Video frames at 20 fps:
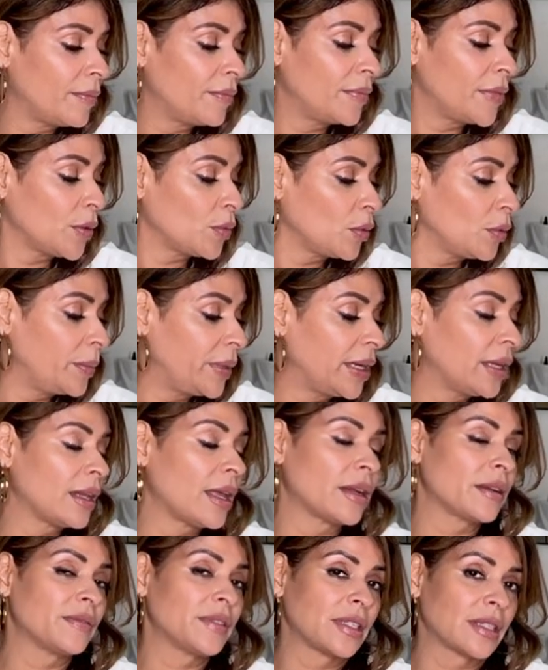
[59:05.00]
there will be a
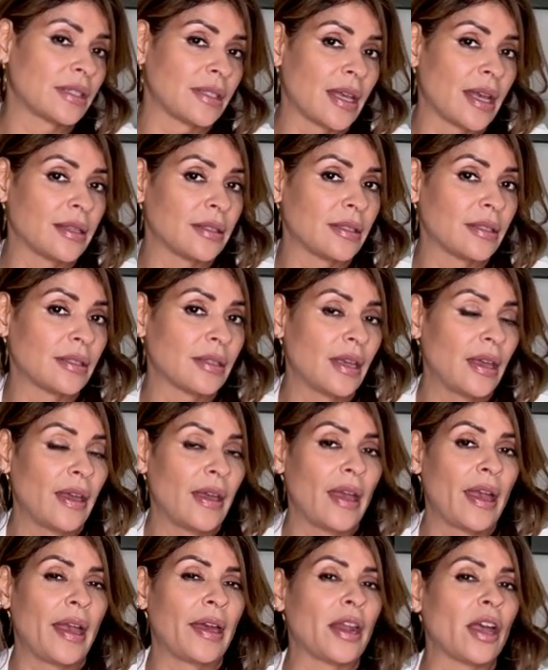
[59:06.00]
lot of success.
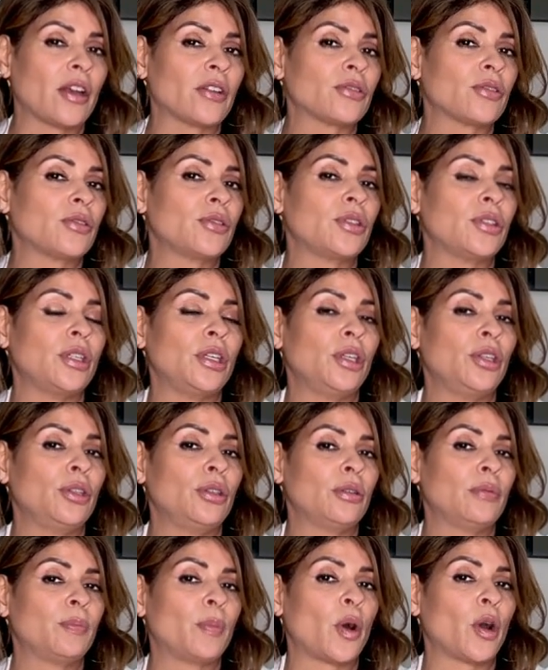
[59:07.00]
And I also see
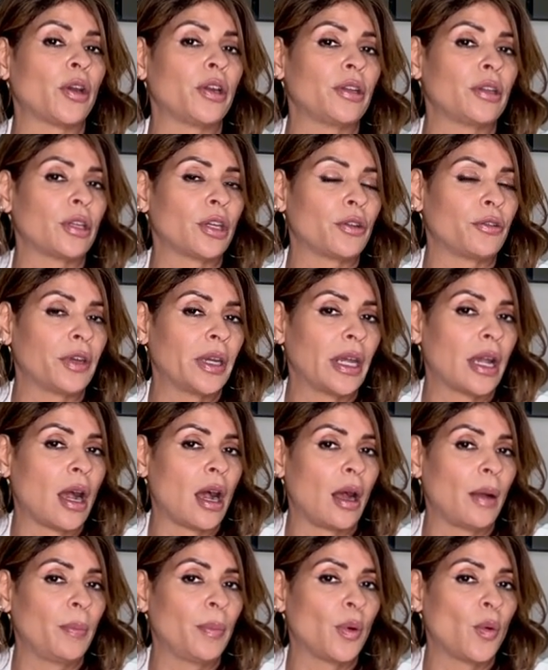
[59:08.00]
you partnering
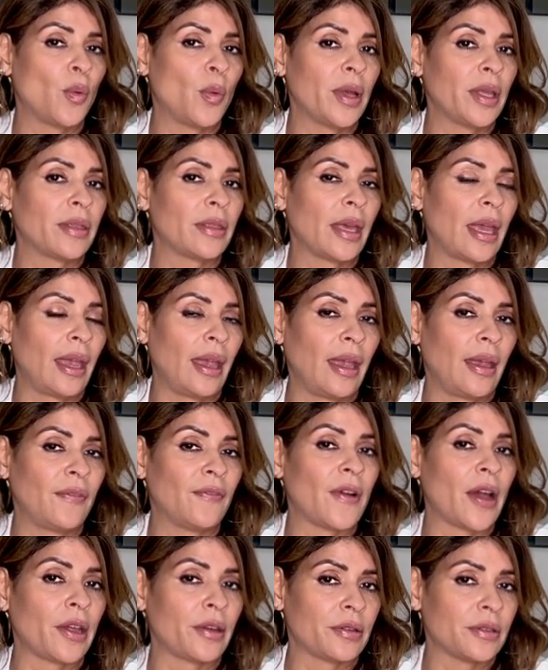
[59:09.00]
up with a
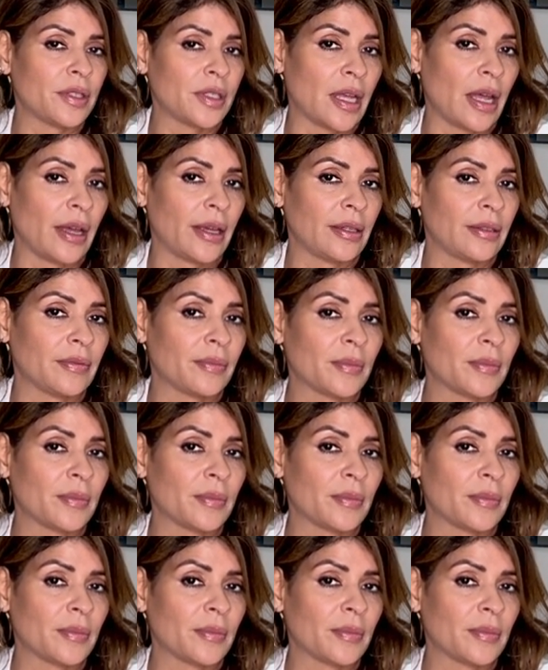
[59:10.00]
fire sign,